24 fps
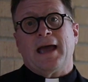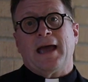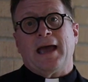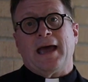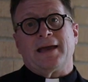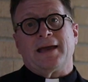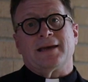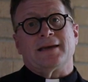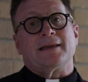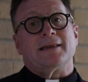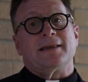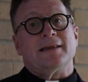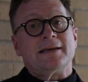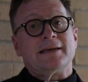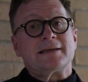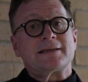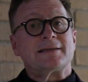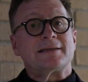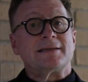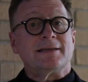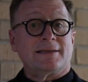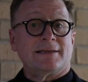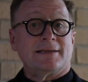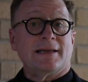And
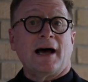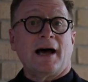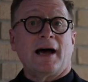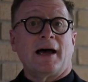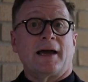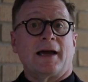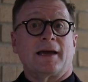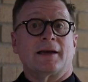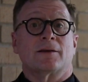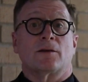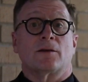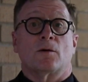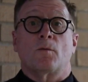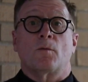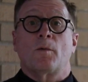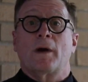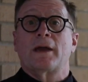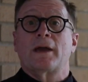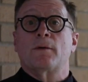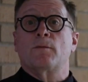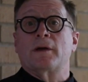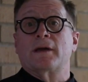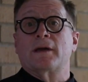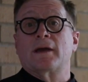this design, the
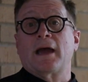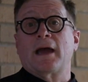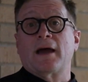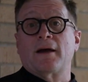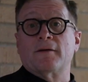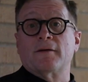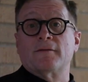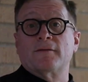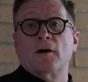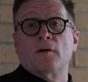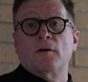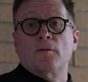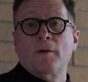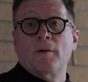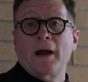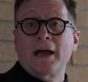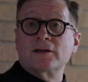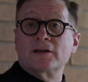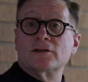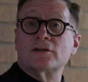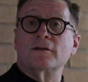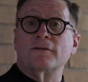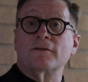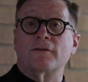way we have
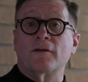arranged the